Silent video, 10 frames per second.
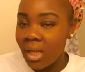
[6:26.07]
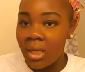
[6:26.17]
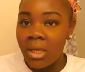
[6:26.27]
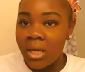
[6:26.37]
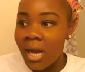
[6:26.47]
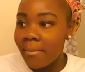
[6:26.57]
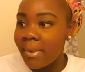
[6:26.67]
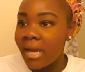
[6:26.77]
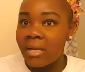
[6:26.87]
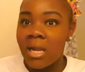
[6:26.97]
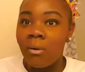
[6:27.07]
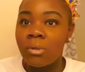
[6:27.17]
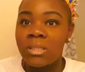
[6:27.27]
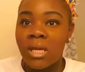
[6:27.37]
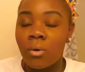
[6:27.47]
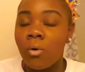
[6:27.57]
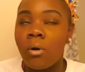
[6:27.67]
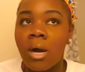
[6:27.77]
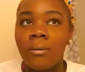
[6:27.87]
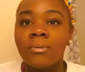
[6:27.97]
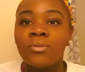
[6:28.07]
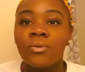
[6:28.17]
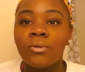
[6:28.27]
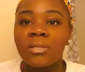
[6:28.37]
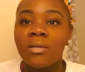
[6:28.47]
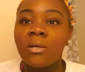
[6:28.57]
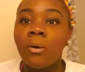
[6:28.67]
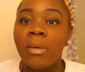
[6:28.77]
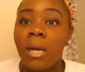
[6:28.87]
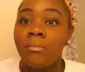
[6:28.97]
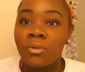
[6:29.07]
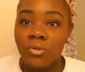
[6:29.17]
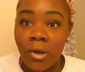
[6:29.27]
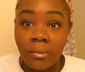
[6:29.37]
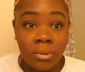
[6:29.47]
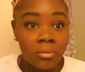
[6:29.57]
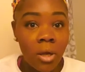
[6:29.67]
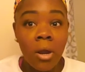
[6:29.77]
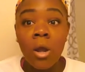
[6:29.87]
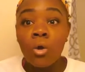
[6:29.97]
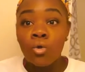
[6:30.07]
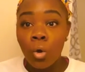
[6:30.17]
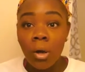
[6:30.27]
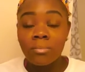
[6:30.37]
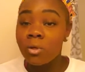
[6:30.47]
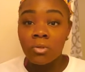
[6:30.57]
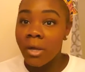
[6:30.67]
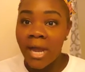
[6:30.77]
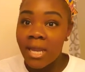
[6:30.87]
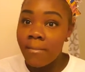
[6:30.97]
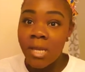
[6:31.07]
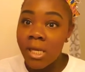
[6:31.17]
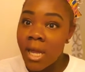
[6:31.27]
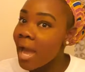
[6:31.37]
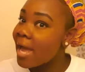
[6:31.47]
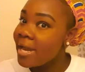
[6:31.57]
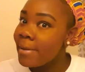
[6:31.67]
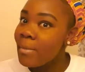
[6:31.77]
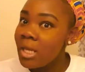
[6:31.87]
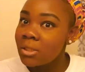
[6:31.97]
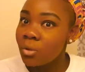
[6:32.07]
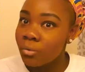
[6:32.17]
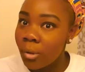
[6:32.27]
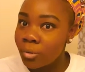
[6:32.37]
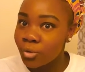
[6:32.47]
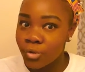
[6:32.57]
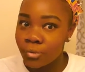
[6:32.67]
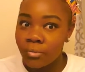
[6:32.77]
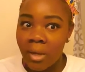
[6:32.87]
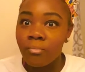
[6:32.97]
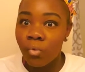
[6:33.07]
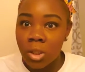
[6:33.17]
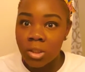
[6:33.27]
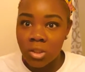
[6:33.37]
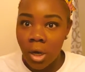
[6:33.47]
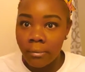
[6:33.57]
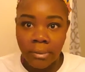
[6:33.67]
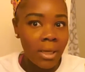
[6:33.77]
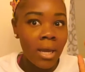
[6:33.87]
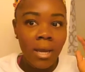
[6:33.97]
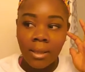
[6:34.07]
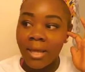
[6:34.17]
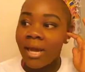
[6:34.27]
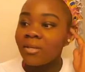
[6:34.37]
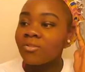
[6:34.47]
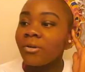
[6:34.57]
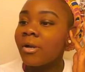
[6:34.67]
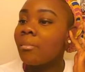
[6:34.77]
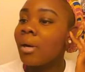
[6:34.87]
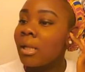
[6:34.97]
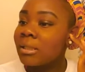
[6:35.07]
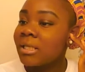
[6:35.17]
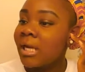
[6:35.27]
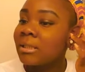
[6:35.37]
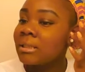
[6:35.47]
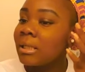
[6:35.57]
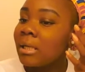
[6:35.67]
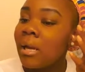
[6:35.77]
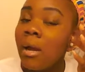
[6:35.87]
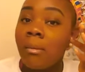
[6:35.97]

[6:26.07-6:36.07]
he got mad, and I was so scared. I was like, oh my God, I'm so sorry. No, I'm so sorry. I didn't mean it. I didn't mean to throw the shoe. I'm really sorry. Like, I started apologizing,